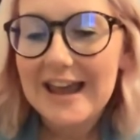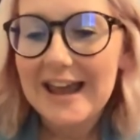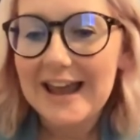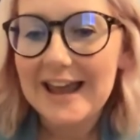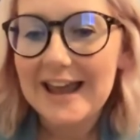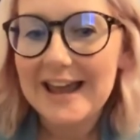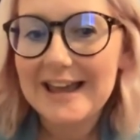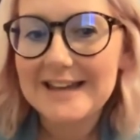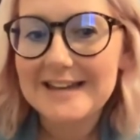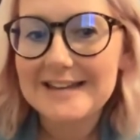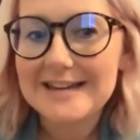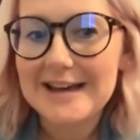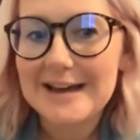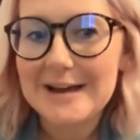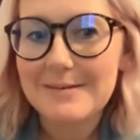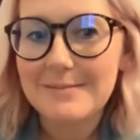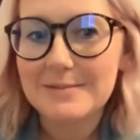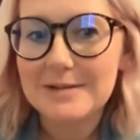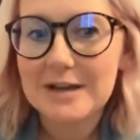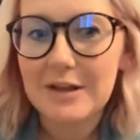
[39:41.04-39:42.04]
and
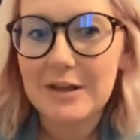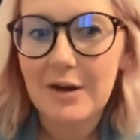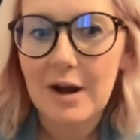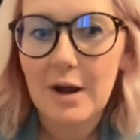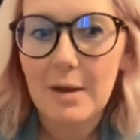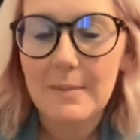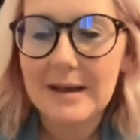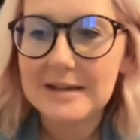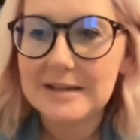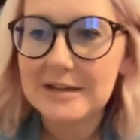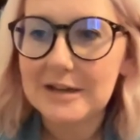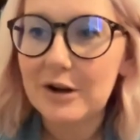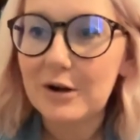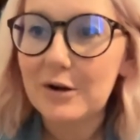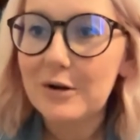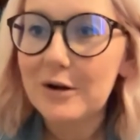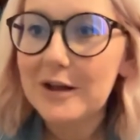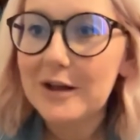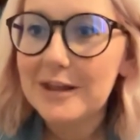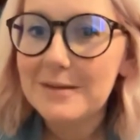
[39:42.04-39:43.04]
um, tell her how amazing her
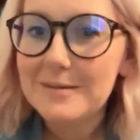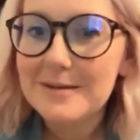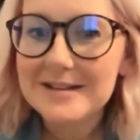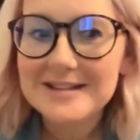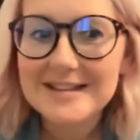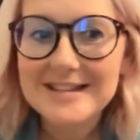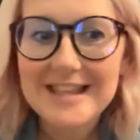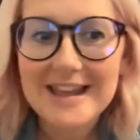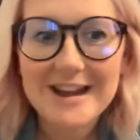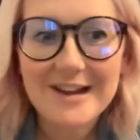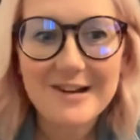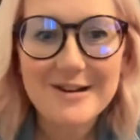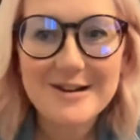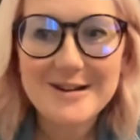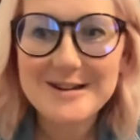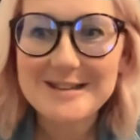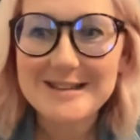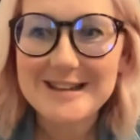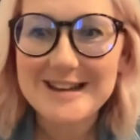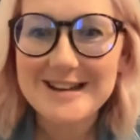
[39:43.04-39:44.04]
curriculum is and thank her
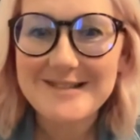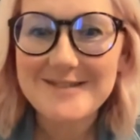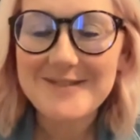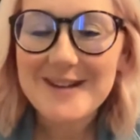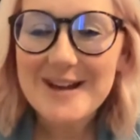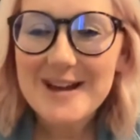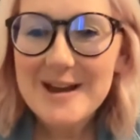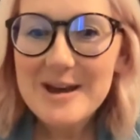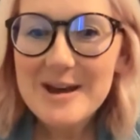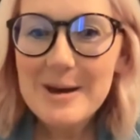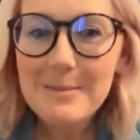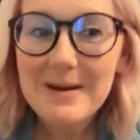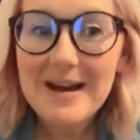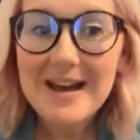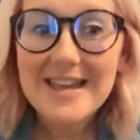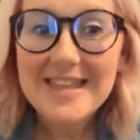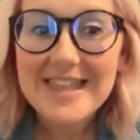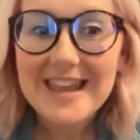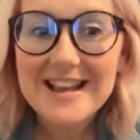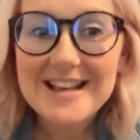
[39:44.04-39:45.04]
yourself.
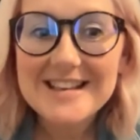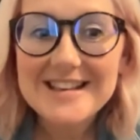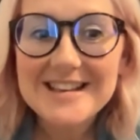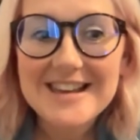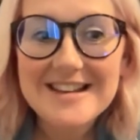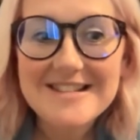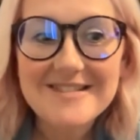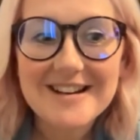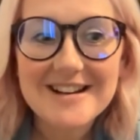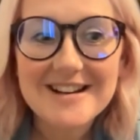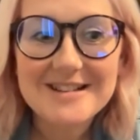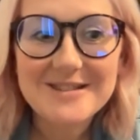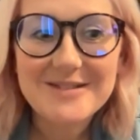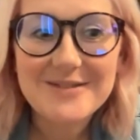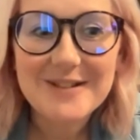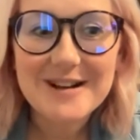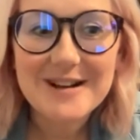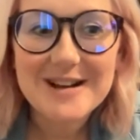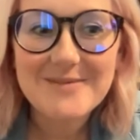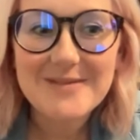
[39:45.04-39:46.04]
But thanks again, Rachel,
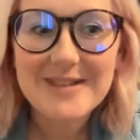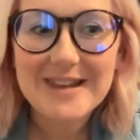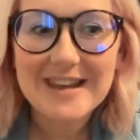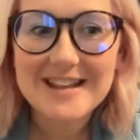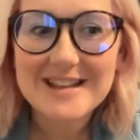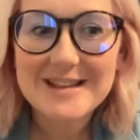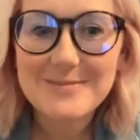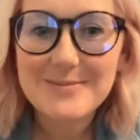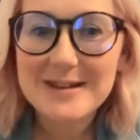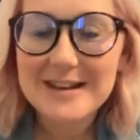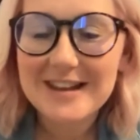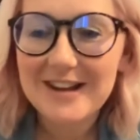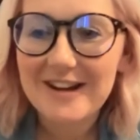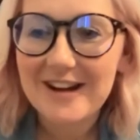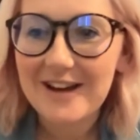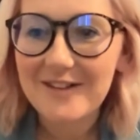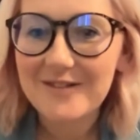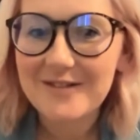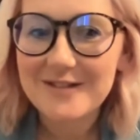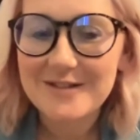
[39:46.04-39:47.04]
for coming and spending your
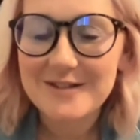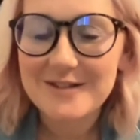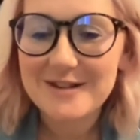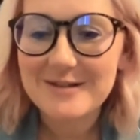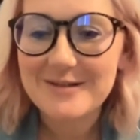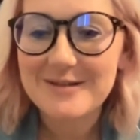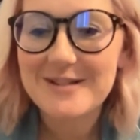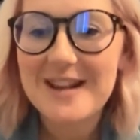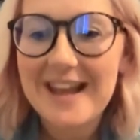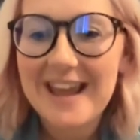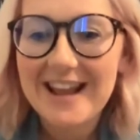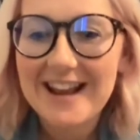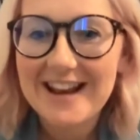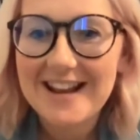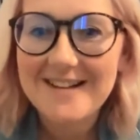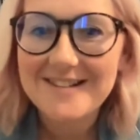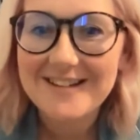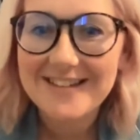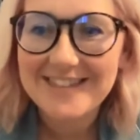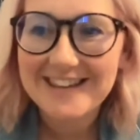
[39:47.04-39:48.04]
afternoon hanging
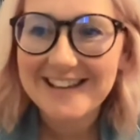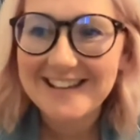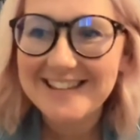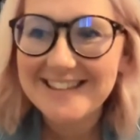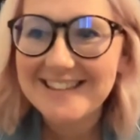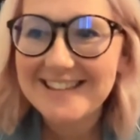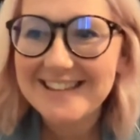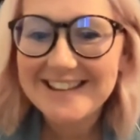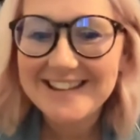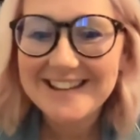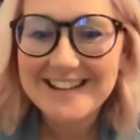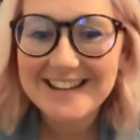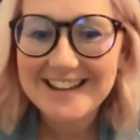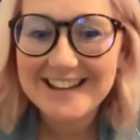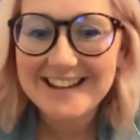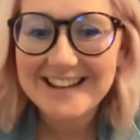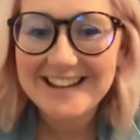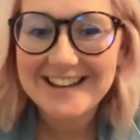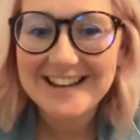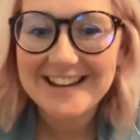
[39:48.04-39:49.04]
out with us.
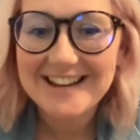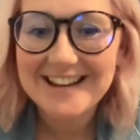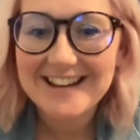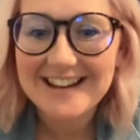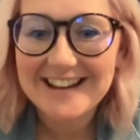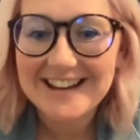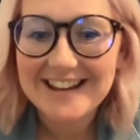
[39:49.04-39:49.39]
No problem.